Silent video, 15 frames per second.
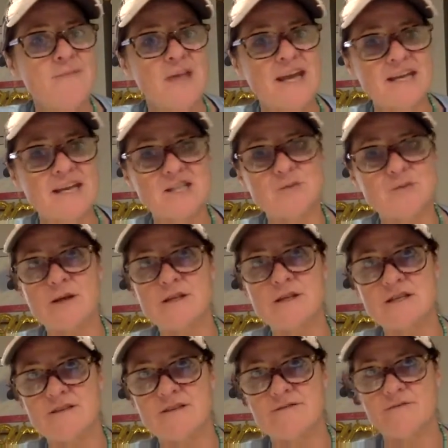
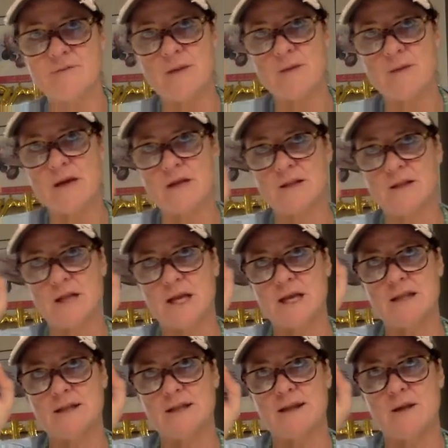experience of maybe a
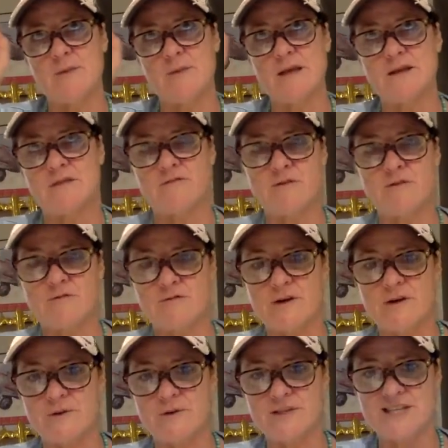little bit different
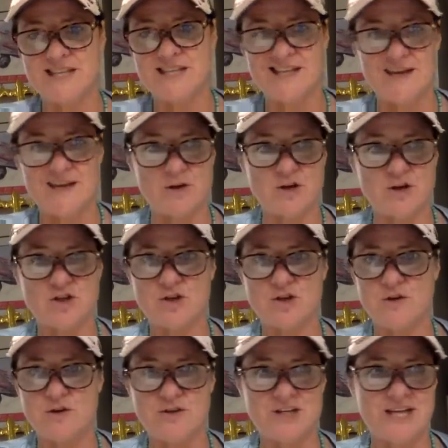frequency that I'm going to show
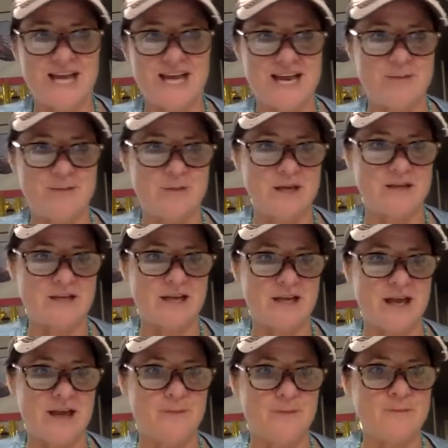you today and be
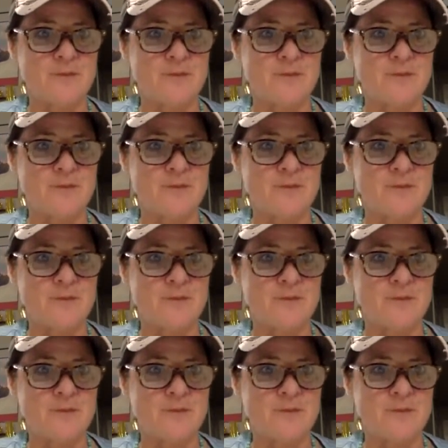today.